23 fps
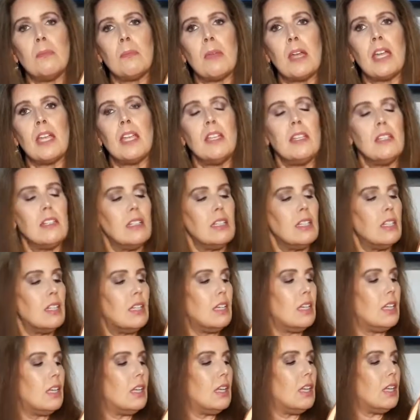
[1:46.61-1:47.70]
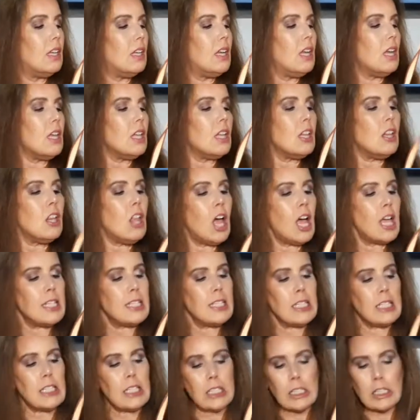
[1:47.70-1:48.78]
my
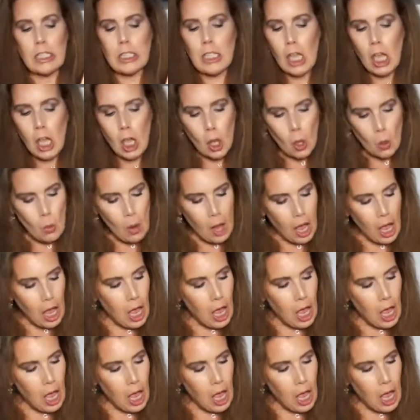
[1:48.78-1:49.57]
closet. So,